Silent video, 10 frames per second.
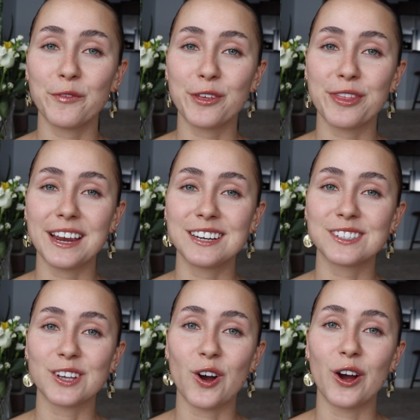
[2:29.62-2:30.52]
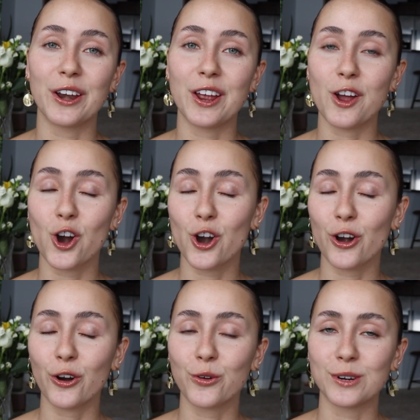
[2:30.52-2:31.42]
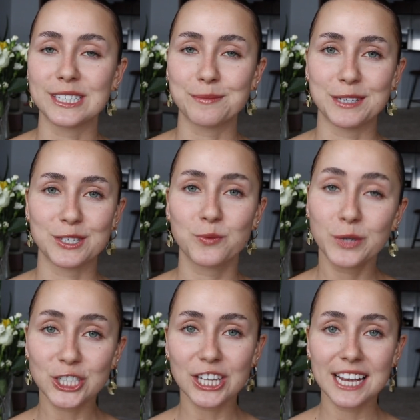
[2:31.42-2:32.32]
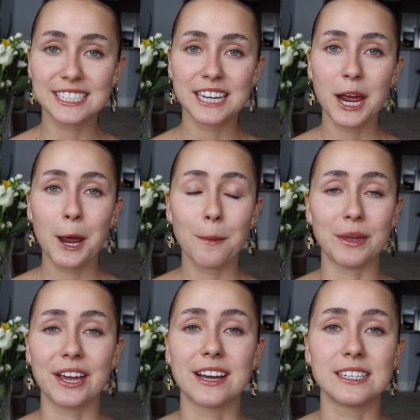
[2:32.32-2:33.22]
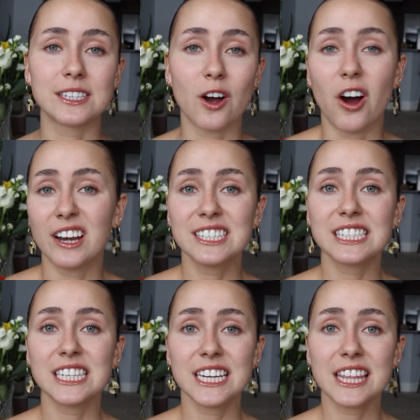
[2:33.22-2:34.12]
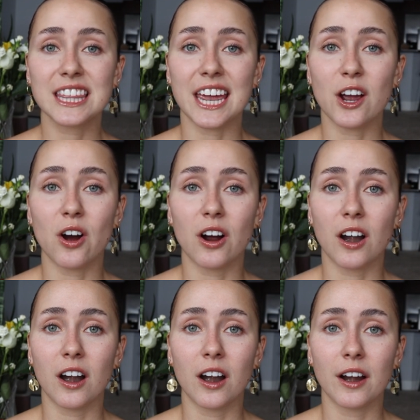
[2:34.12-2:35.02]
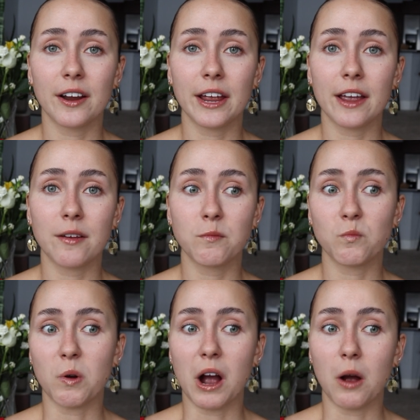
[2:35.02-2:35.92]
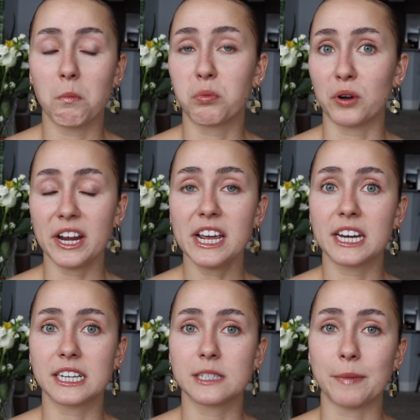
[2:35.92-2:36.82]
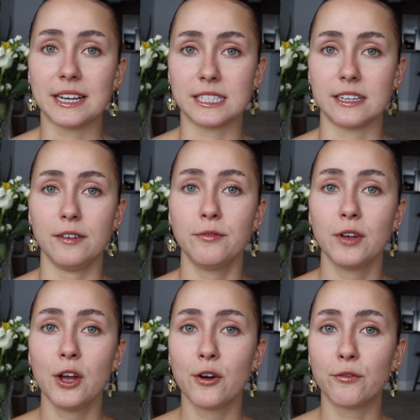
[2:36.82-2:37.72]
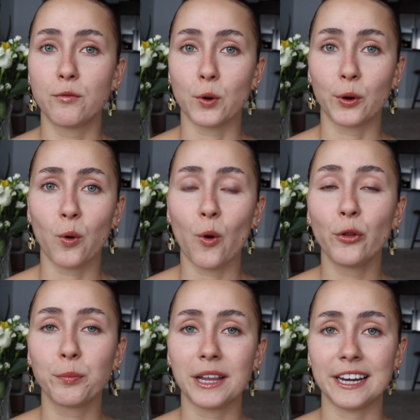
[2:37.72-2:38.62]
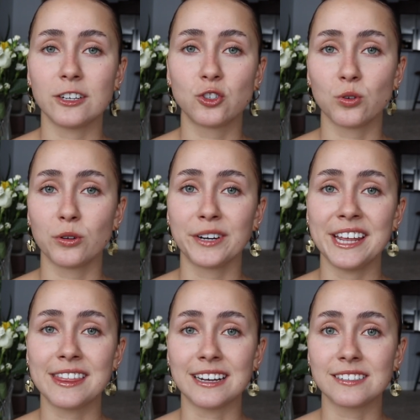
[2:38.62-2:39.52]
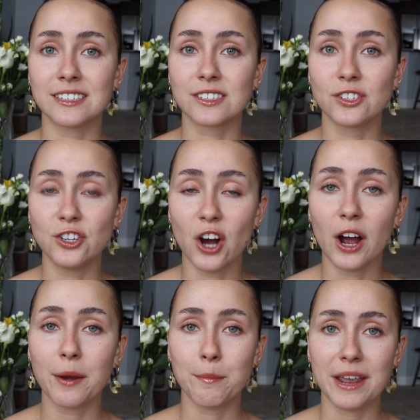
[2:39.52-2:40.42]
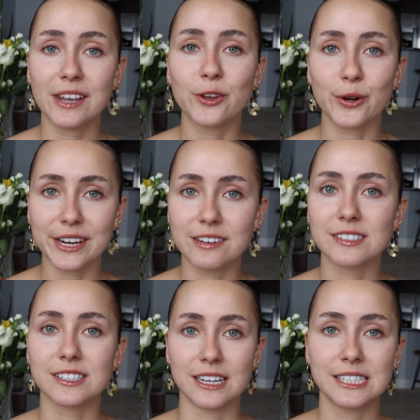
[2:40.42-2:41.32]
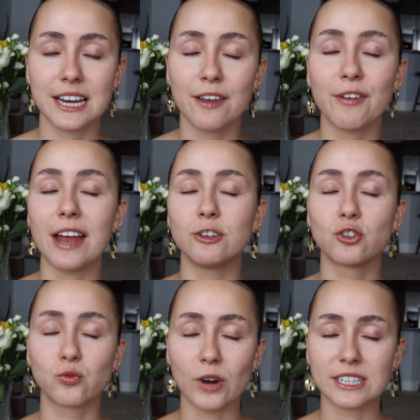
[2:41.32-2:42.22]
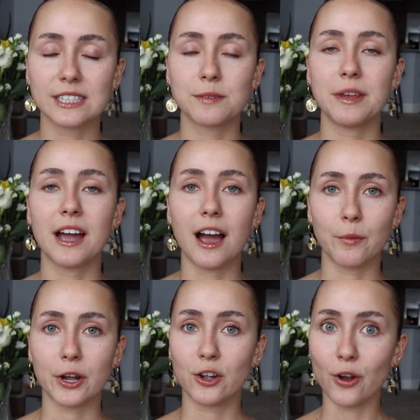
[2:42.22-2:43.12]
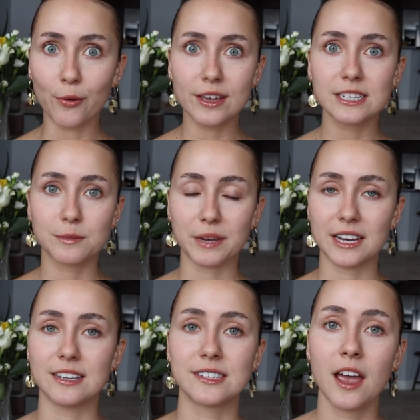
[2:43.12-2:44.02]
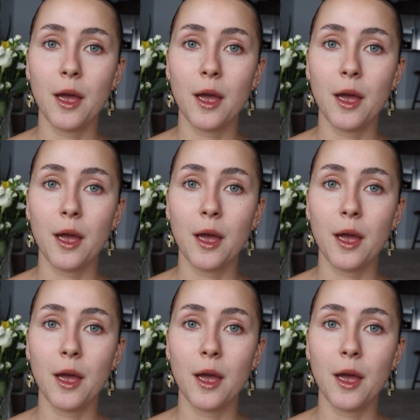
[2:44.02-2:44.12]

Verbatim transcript: of the things on her Christmas wish list because honestly, they are pretty inexpensive for gold-plated jewelry that does not make your ears sensitive. And trust me, I would know this because